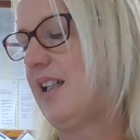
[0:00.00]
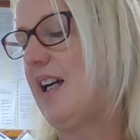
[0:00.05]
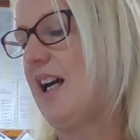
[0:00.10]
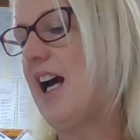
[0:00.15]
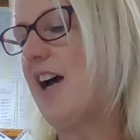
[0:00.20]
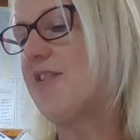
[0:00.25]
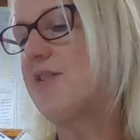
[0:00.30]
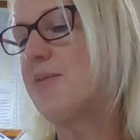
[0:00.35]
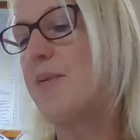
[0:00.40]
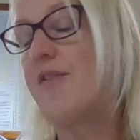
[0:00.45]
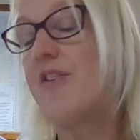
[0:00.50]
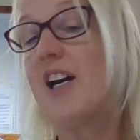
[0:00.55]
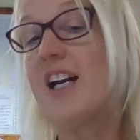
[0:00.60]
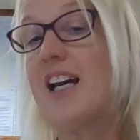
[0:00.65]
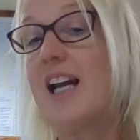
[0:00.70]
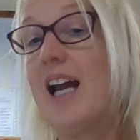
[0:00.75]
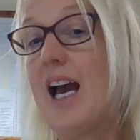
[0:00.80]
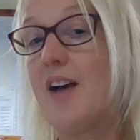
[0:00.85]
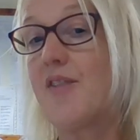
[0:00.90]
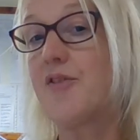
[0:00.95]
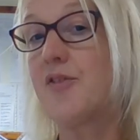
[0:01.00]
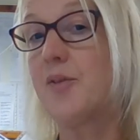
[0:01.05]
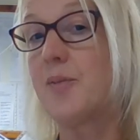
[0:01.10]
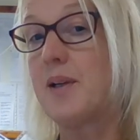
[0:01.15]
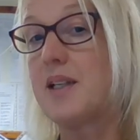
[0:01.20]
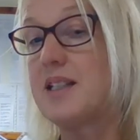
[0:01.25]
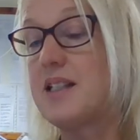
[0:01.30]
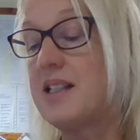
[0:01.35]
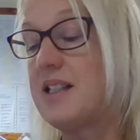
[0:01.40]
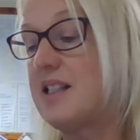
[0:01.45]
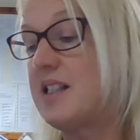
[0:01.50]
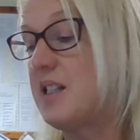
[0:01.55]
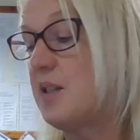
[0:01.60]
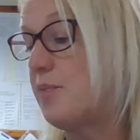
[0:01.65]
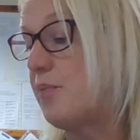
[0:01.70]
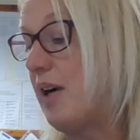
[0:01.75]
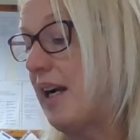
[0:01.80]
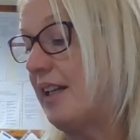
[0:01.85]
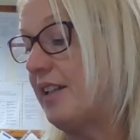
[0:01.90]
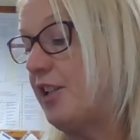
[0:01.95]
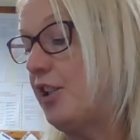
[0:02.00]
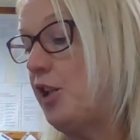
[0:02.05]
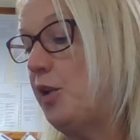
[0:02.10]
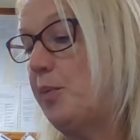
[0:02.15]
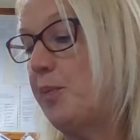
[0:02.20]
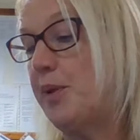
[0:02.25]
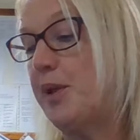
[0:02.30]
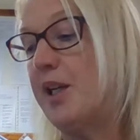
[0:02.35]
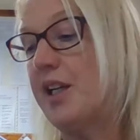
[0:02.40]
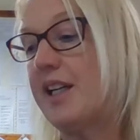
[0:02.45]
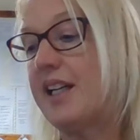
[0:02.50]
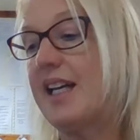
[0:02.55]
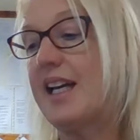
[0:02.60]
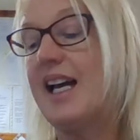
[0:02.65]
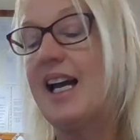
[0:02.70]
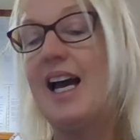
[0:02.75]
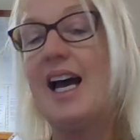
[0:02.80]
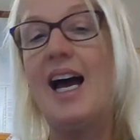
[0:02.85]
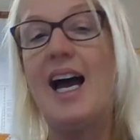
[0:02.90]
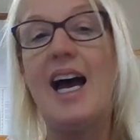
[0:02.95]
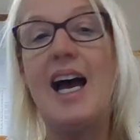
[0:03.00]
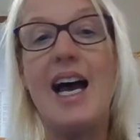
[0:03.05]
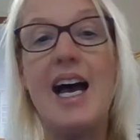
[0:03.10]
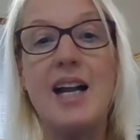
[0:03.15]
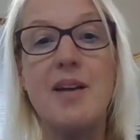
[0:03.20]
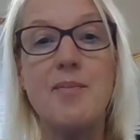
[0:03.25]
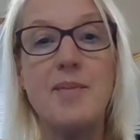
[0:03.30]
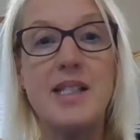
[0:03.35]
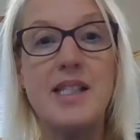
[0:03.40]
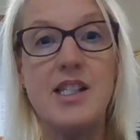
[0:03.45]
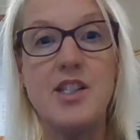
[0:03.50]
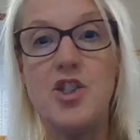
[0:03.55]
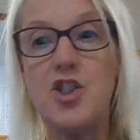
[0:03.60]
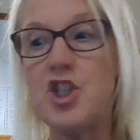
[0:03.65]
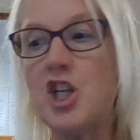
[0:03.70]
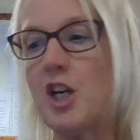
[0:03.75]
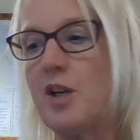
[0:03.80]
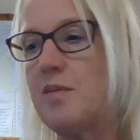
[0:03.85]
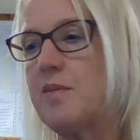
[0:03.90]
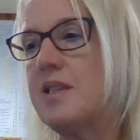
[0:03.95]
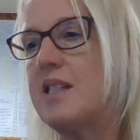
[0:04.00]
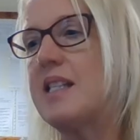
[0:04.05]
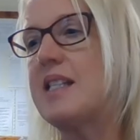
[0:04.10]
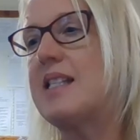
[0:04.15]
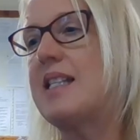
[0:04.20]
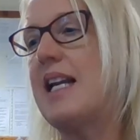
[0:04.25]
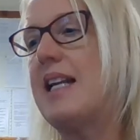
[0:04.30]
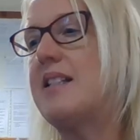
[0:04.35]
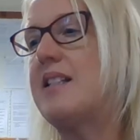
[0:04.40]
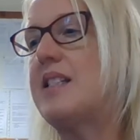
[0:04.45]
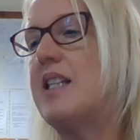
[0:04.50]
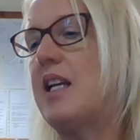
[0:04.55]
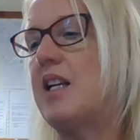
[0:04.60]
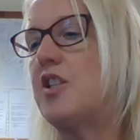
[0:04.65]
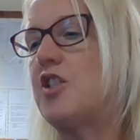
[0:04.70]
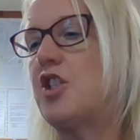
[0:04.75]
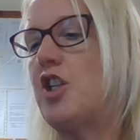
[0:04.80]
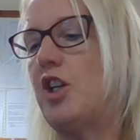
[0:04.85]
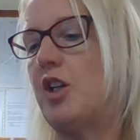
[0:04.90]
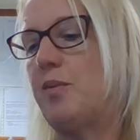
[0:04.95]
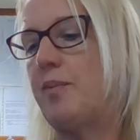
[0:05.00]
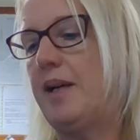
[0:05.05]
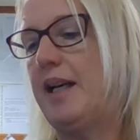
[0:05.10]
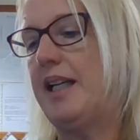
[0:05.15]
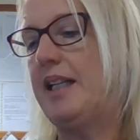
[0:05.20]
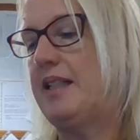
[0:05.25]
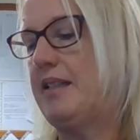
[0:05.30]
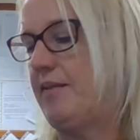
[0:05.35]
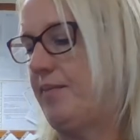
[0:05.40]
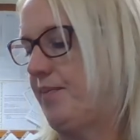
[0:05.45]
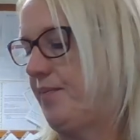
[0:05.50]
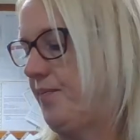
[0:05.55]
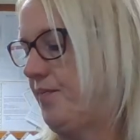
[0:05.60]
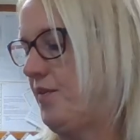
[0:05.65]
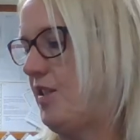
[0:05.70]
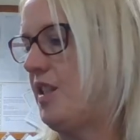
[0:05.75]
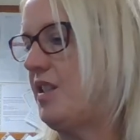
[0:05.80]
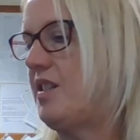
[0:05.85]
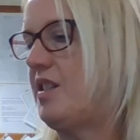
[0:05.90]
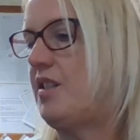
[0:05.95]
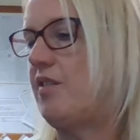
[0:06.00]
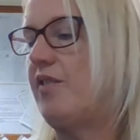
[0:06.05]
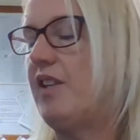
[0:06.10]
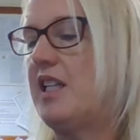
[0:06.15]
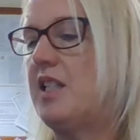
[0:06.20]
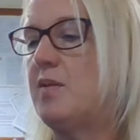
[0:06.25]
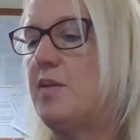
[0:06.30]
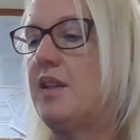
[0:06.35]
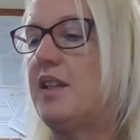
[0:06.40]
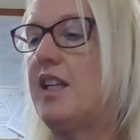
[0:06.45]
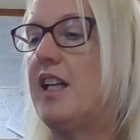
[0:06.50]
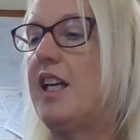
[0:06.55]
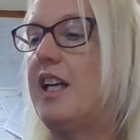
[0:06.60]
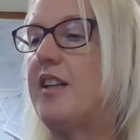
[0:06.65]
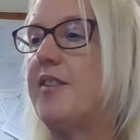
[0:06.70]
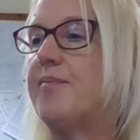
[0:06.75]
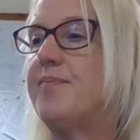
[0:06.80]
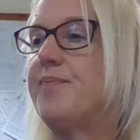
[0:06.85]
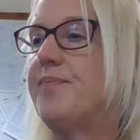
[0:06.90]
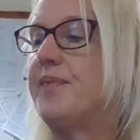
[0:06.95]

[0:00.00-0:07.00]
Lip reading: I have to be very careful because this is a brand new book and Mrs. Jones has lent it to me just to read with you.